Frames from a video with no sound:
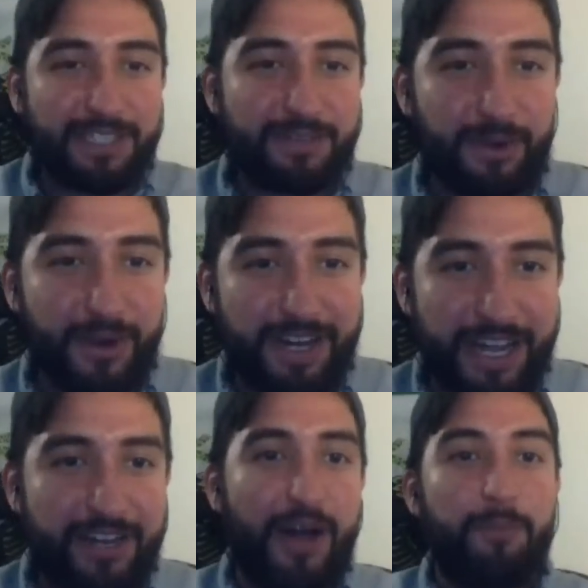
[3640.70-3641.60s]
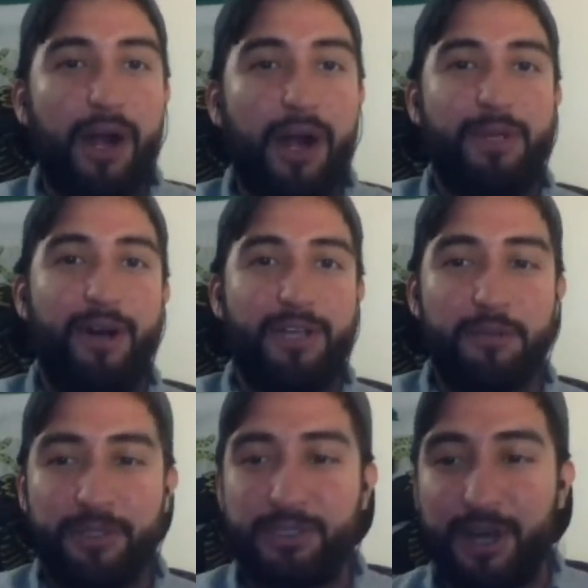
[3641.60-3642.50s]
for a while, and I know I'll probably argue
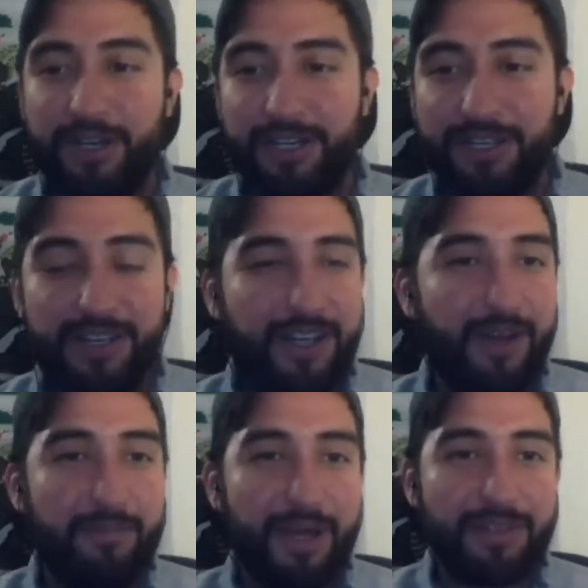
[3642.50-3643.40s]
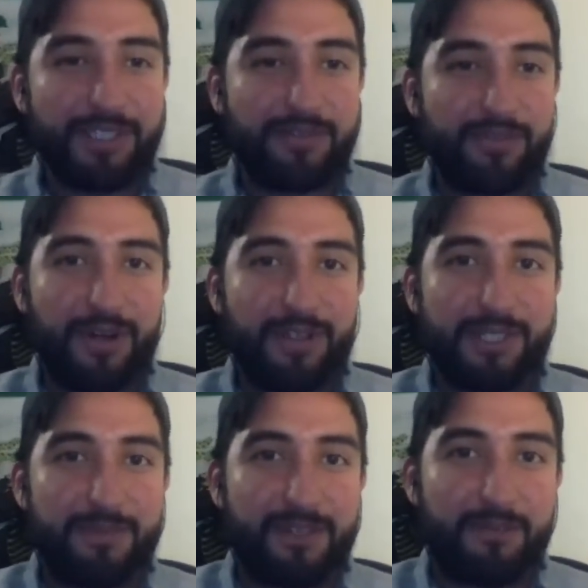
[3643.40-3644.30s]
with Johnny about this for a while at
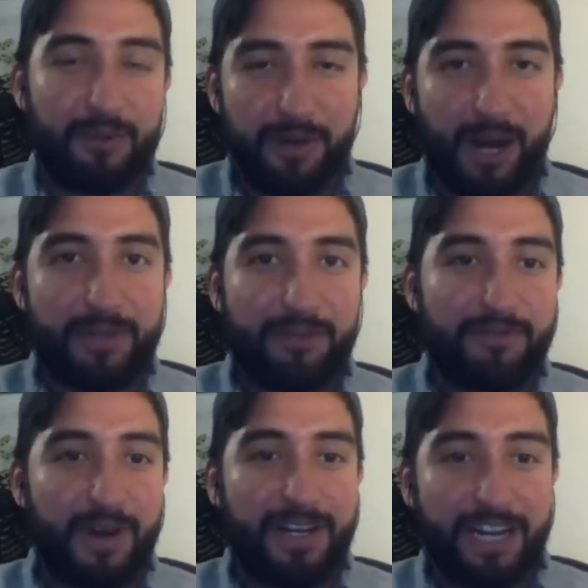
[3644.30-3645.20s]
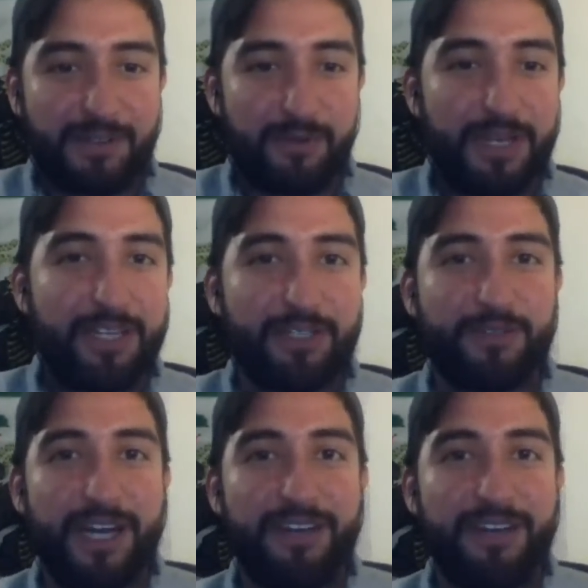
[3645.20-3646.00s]
some other point, probably on Friday night as we're making the drive